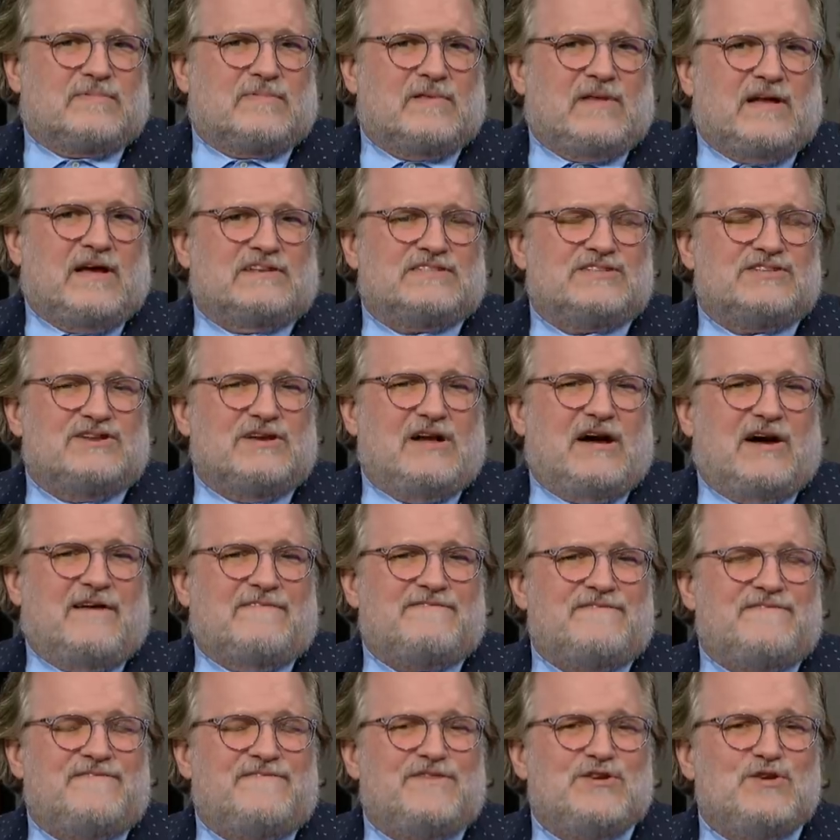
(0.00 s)
a, a,
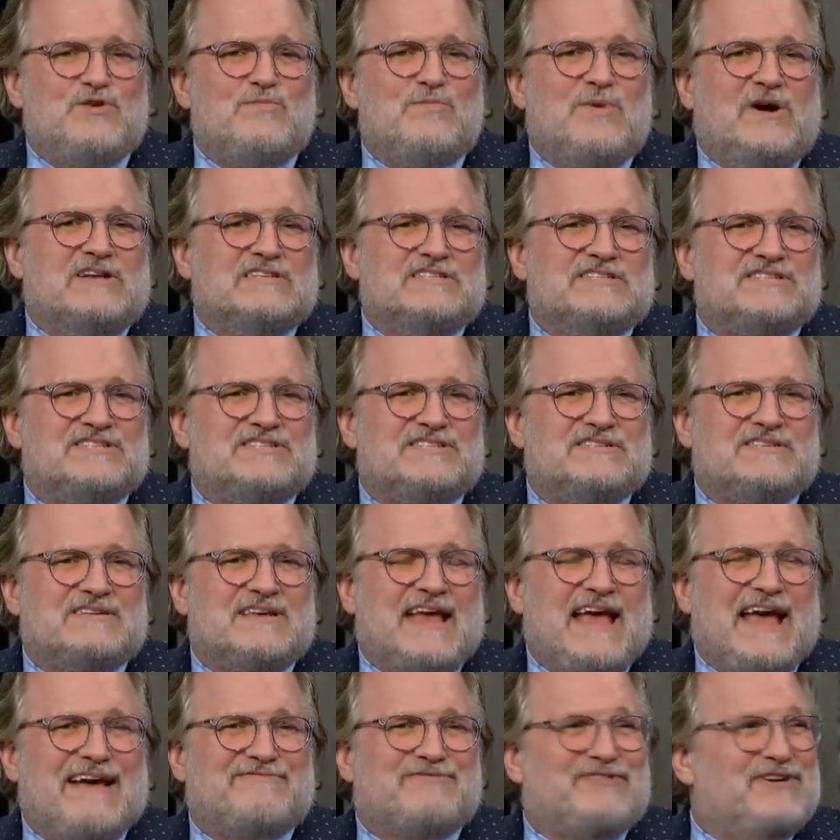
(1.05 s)
few months
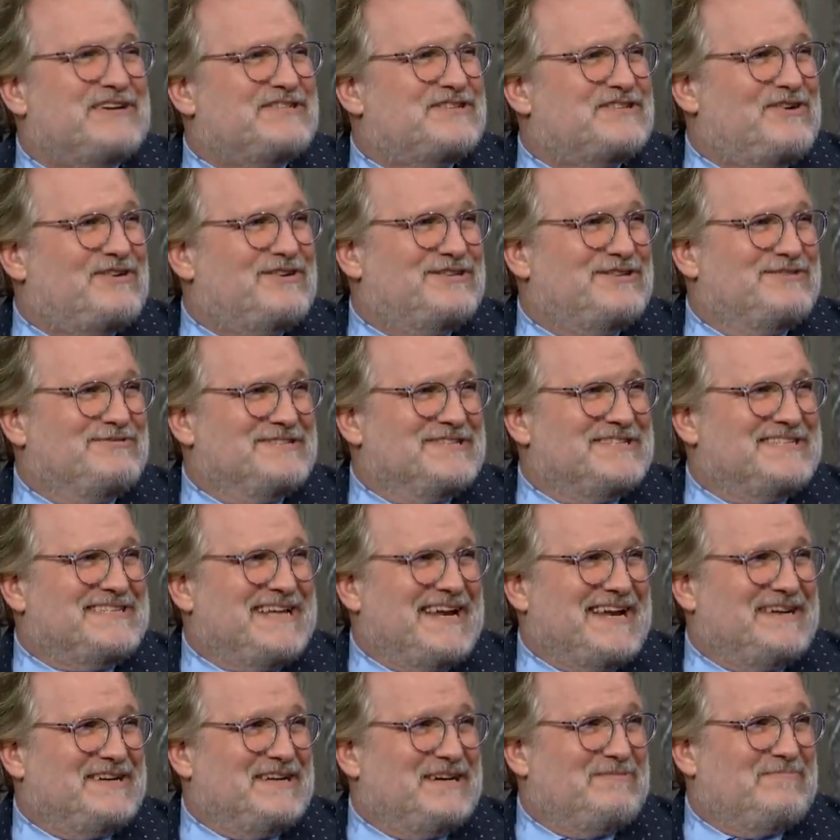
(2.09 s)
after I started doing
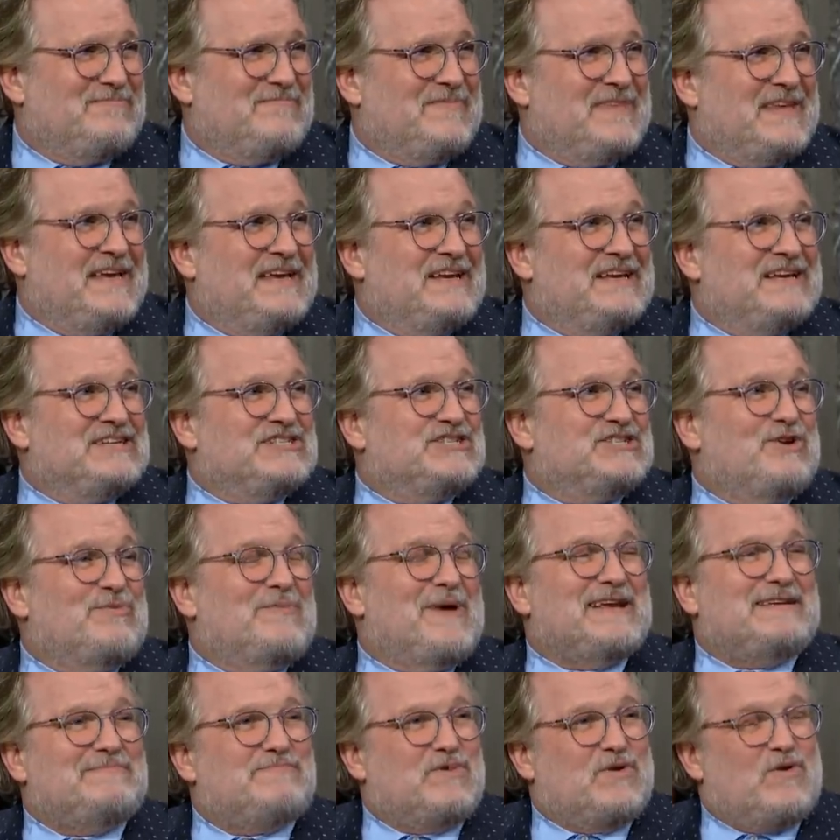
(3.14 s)
stand up. So
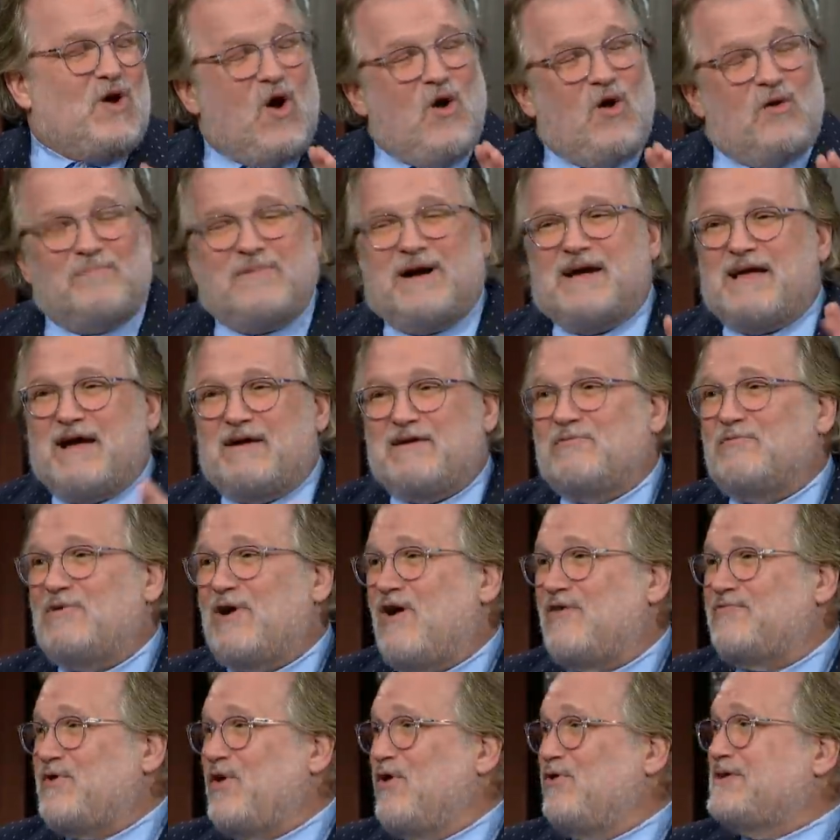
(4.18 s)
my goal, my,
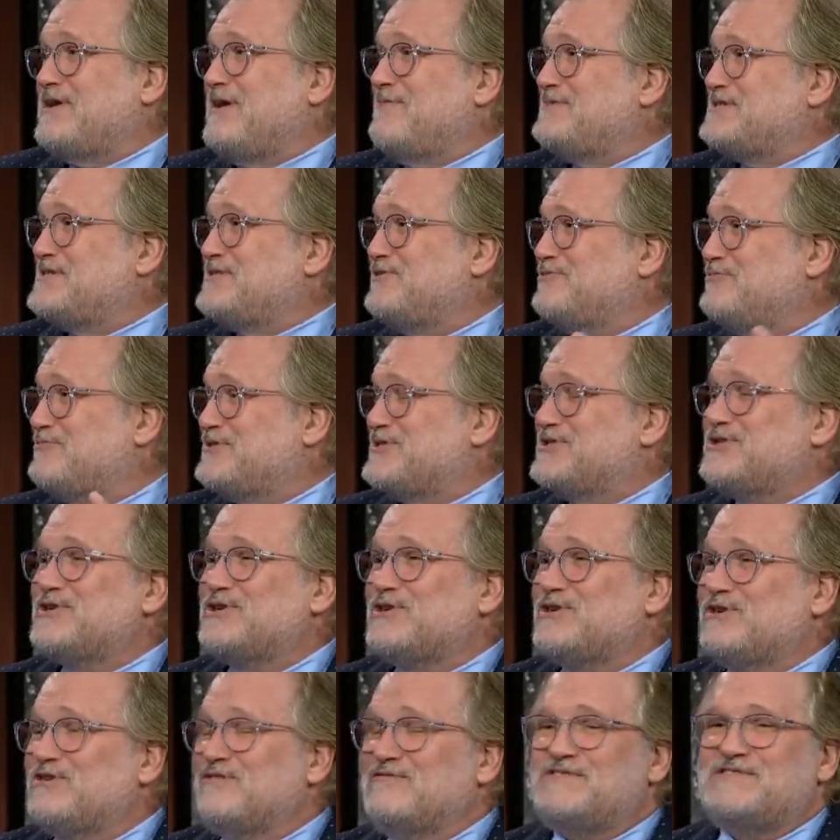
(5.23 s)
the whole time I was in the
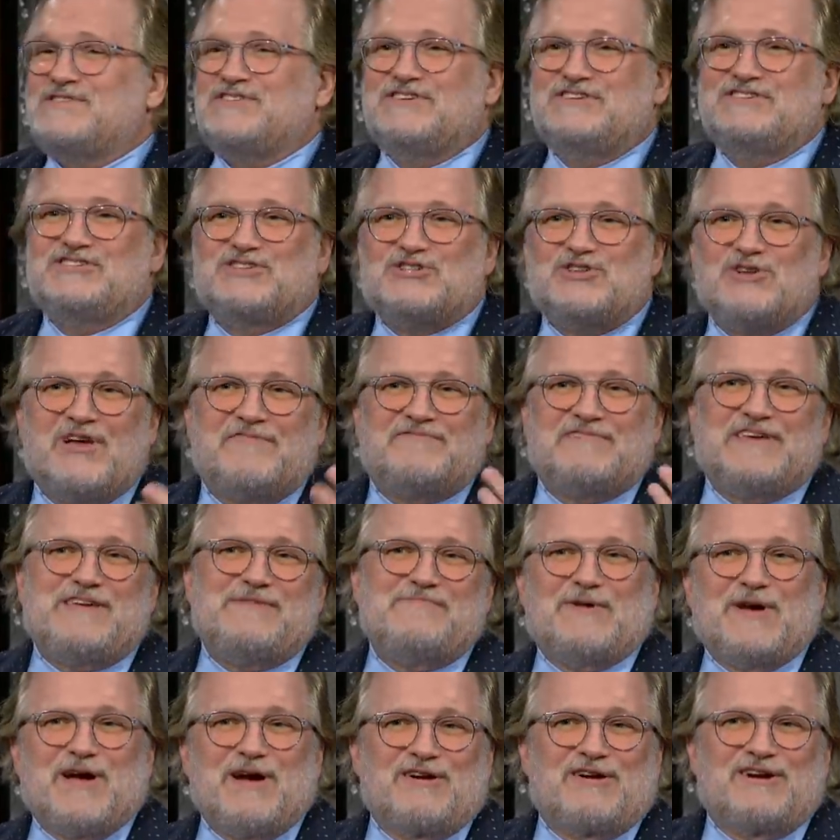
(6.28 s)
reserves, you still have to
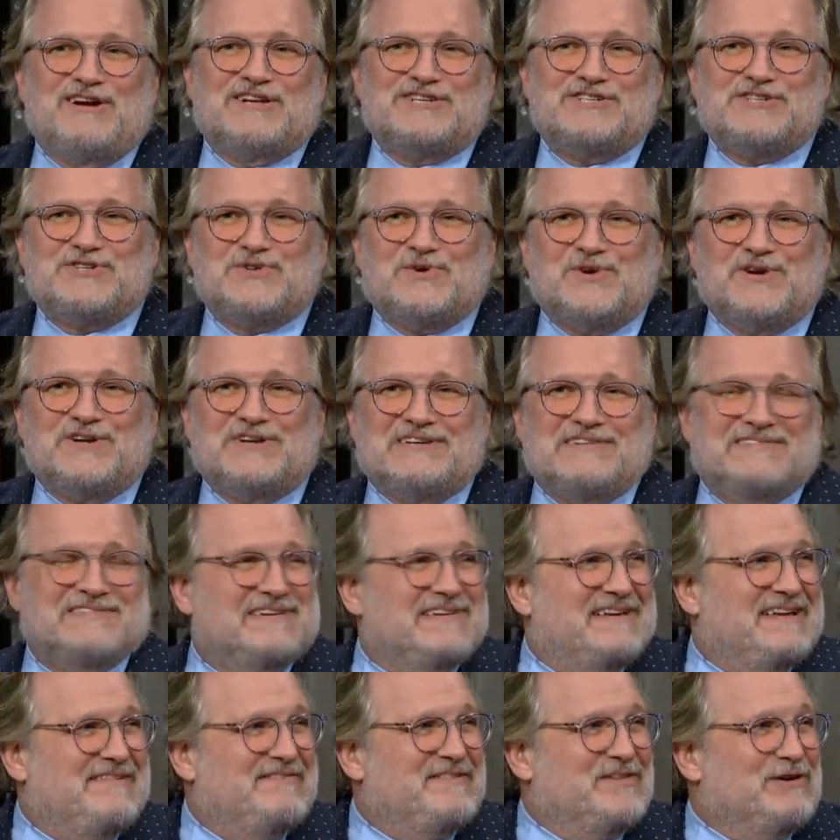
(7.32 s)
keep your hair cut short,
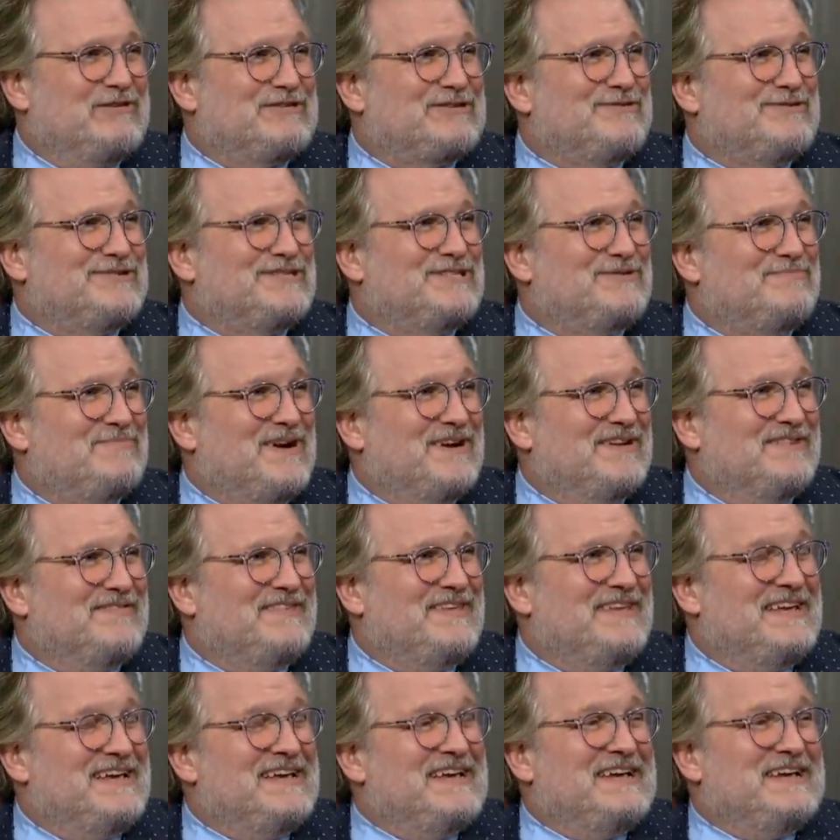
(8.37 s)
even though it's once a
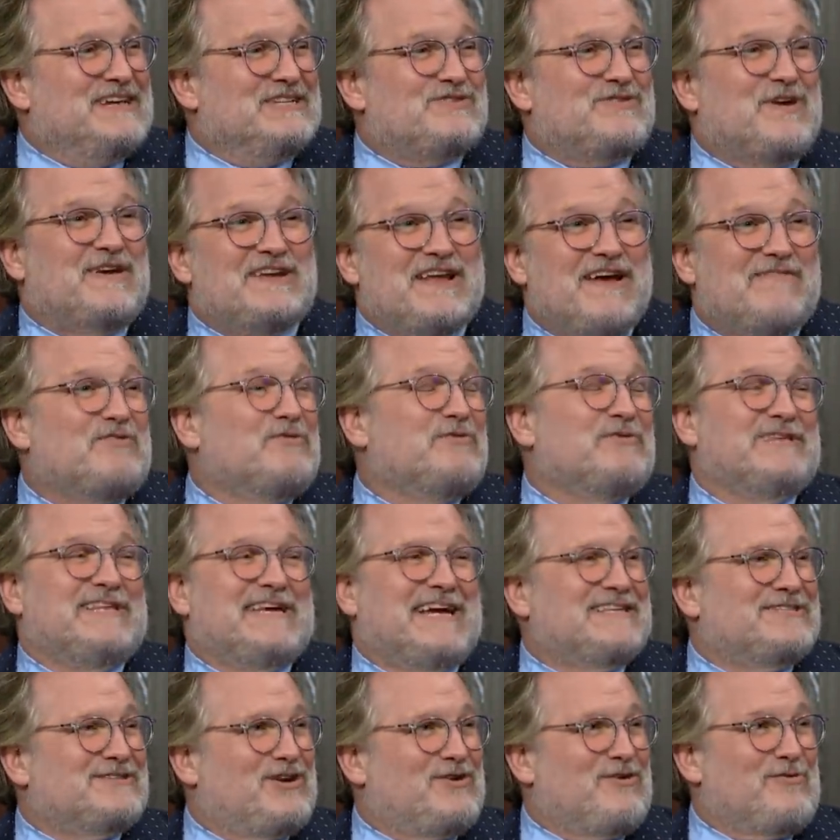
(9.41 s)
month. Yeah. So I never
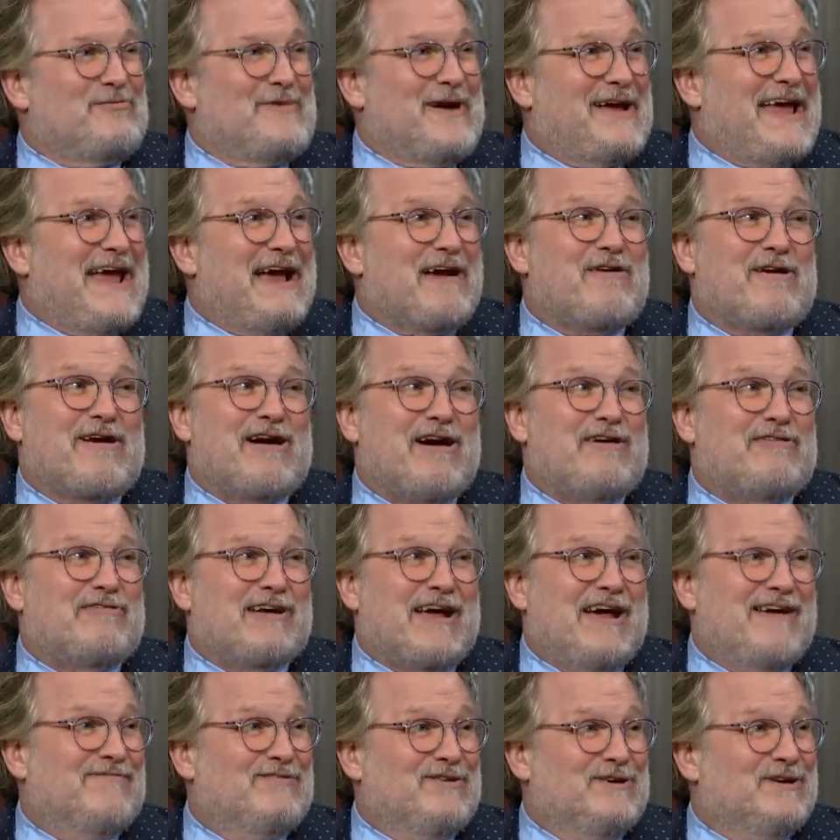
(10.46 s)
really got to grow my hair out
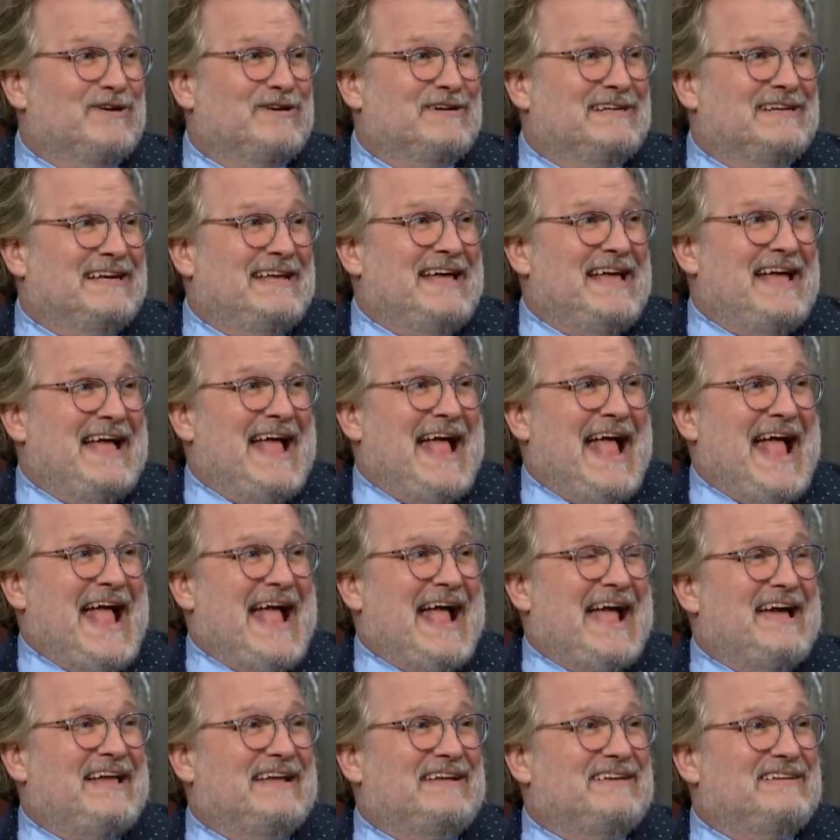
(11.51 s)
ever. And
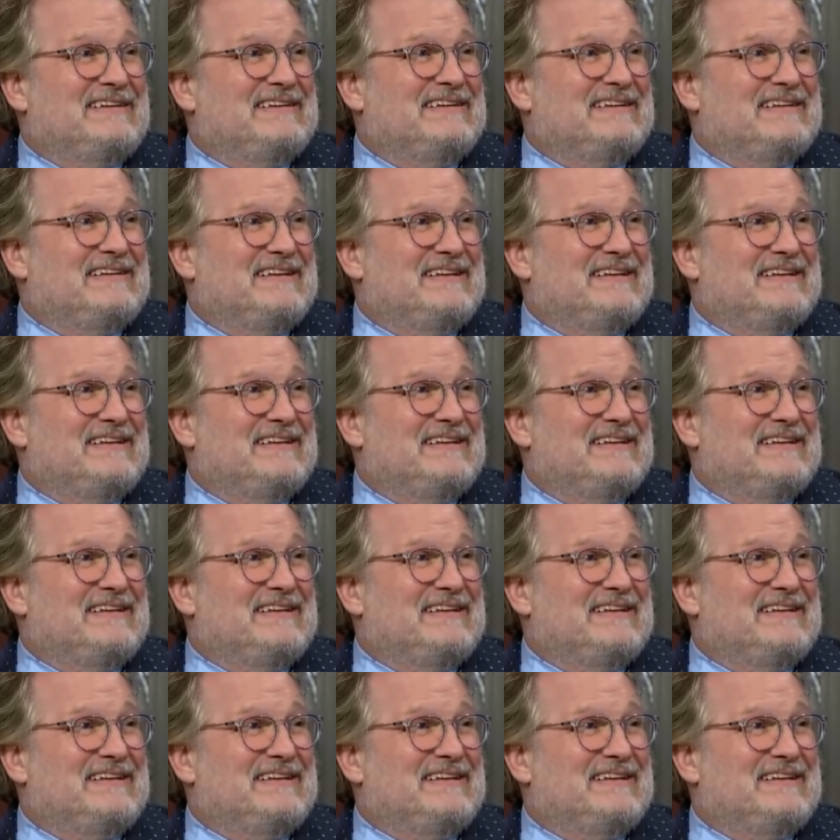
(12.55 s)
this is the longest I've